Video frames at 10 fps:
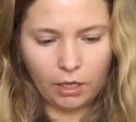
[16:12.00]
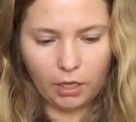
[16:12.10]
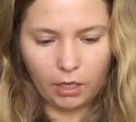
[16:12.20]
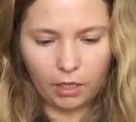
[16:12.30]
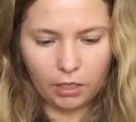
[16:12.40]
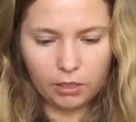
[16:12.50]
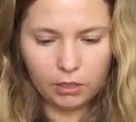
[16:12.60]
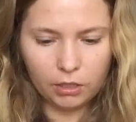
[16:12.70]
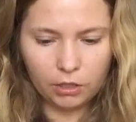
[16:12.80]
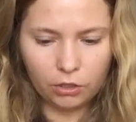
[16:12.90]
and
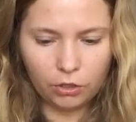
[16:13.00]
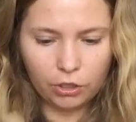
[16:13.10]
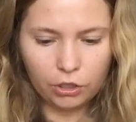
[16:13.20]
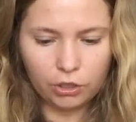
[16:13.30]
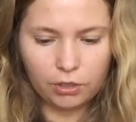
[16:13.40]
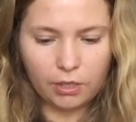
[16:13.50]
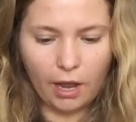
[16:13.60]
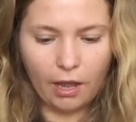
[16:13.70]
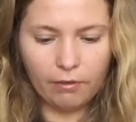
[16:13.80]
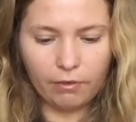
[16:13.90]
you can just
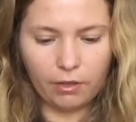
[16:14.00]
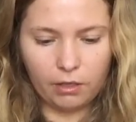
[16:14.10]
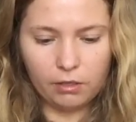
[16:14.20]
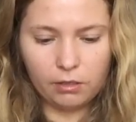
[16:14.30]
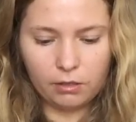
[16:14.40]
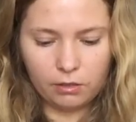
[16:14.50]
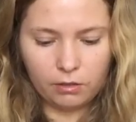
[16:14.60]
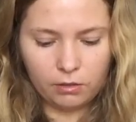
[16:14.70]
have this